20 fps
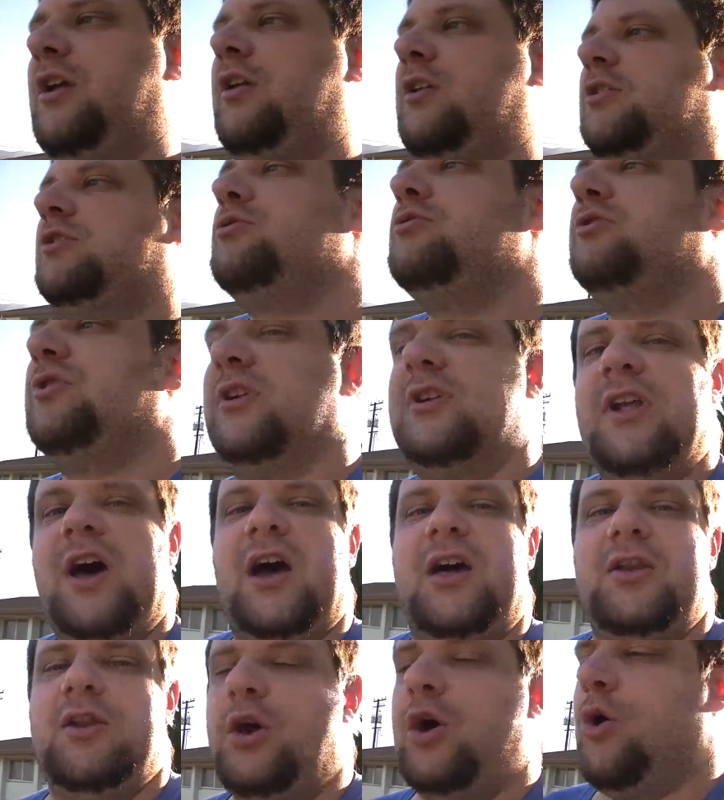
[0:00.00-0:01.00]
You do
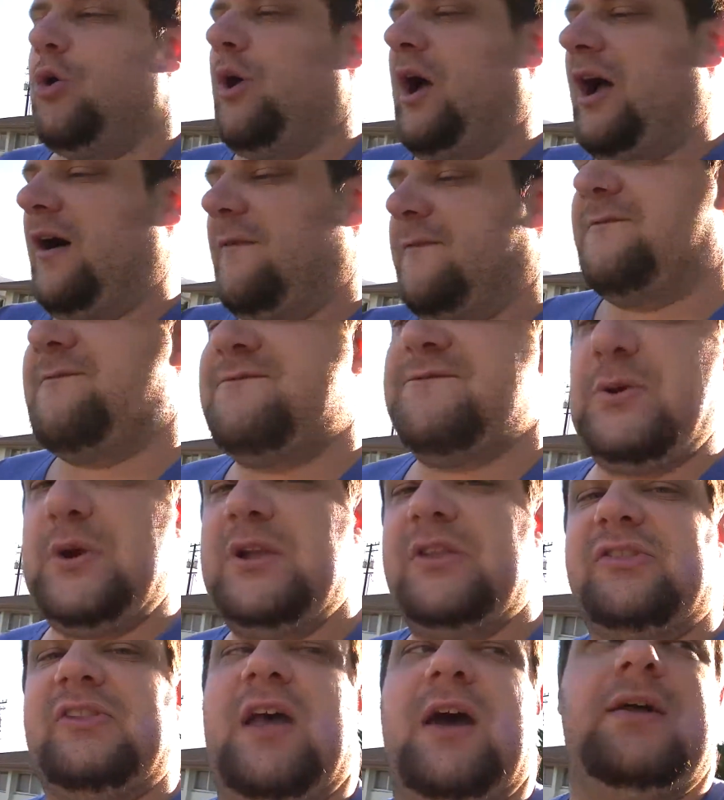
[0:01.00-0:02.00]
not know how
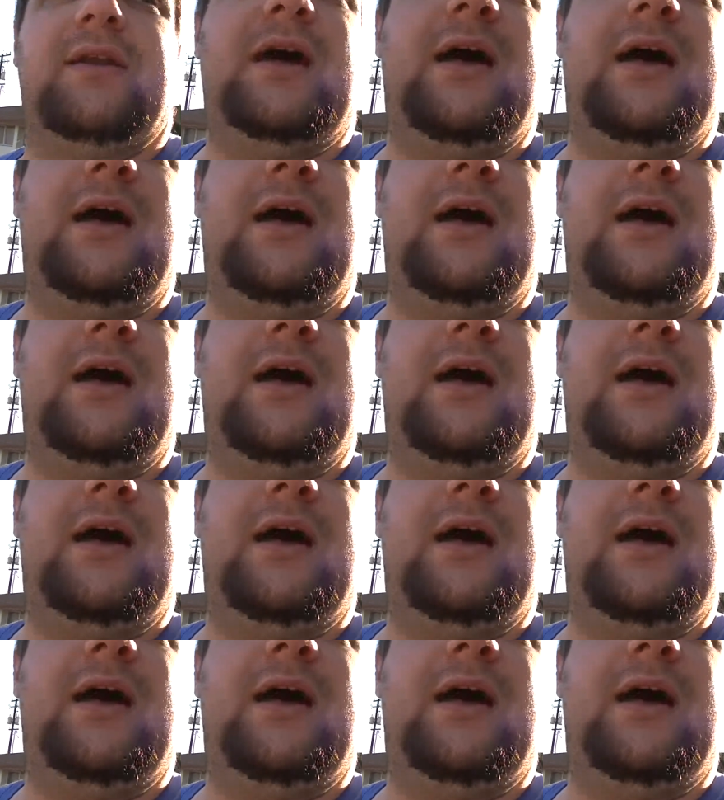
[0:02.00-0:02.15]
freaked out